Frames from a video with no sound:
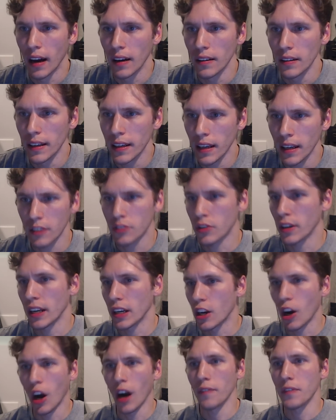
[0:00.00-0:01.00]
Like drinking
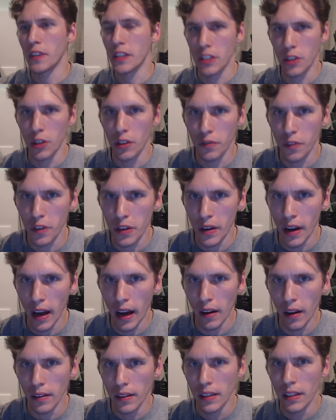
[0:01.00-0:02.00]
coffee is good for you
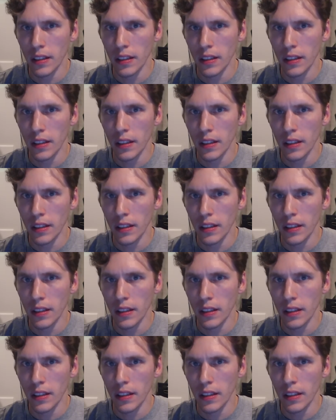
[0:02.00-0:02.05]
now.